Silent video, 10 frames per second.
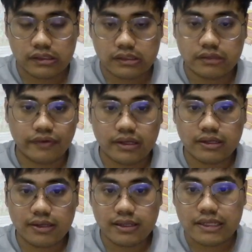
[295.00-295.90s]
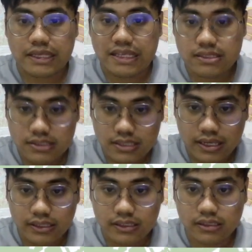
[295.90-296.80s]
vacant land
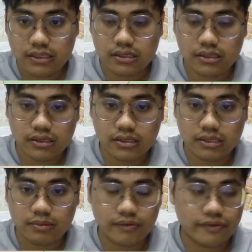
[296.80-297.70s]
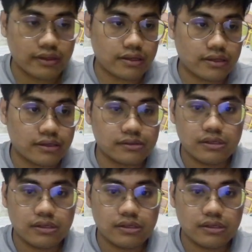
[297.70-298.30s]
inside the buffer area,